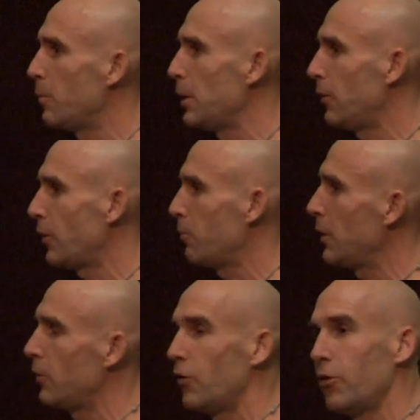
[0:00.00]
to be
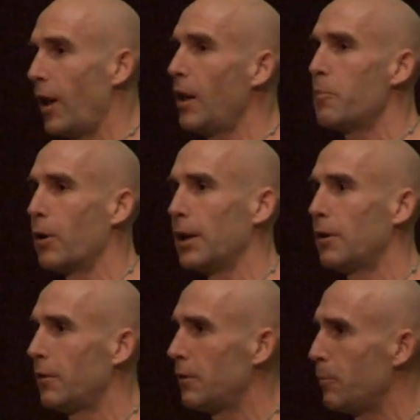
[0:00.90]
something to
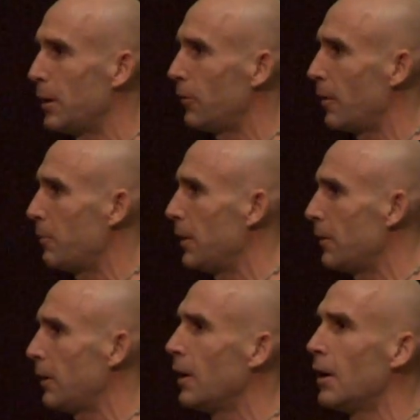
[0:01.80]
celebrate, to be something
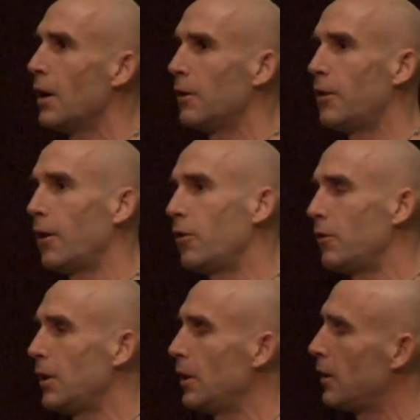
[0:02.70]
that doesn't
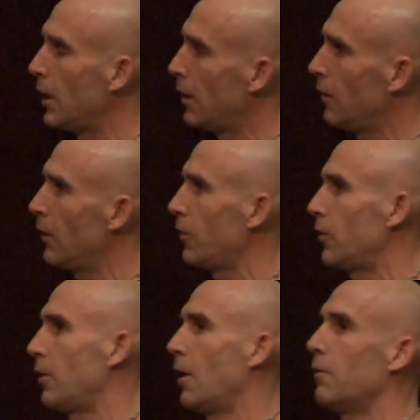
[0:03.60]
need an
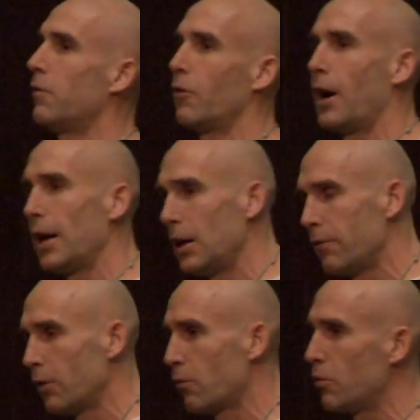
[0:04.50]
endless variety
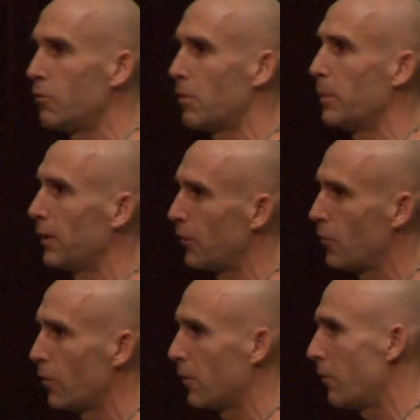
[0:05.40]
of accoutrements in
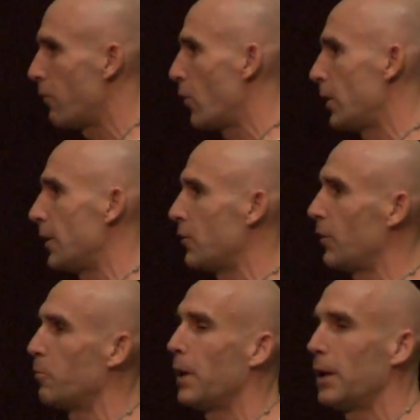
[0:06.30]
order for it to
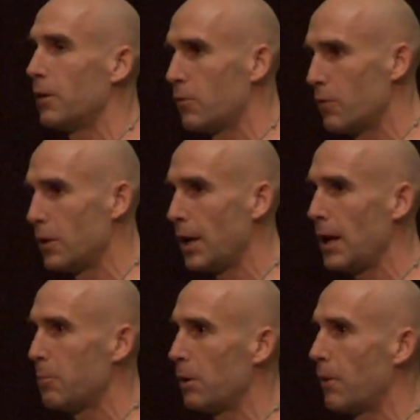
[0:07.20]
just make it through the day,
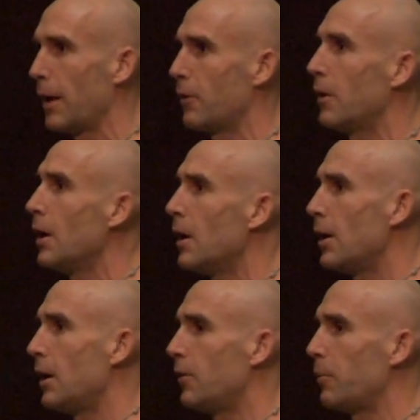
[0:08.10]
but rather
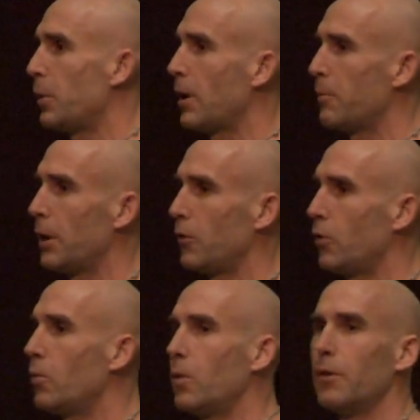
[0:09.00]
ends up becoming a
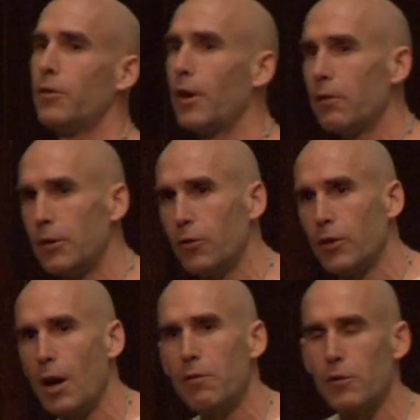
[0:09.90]
tool of
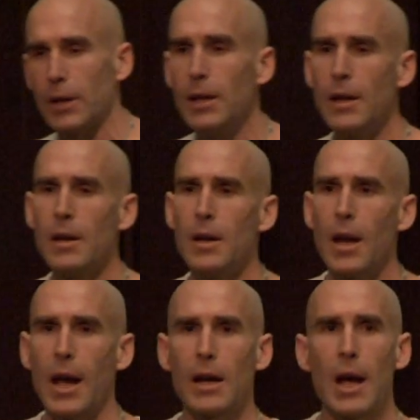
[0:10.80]
self-discovery.
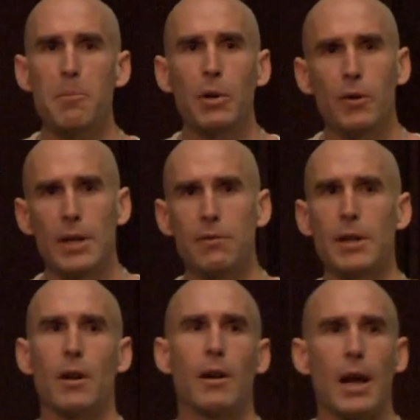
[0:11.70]
And I believe
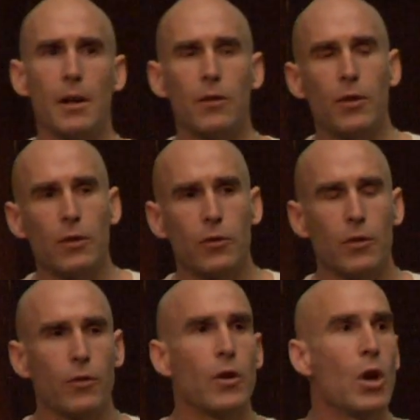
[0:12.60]
that our ancestors